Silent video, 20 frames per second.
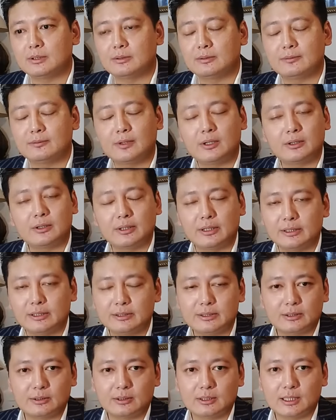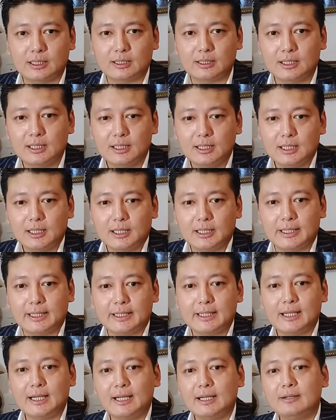Far East and all that, they
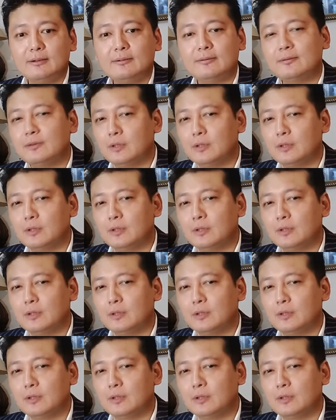kind of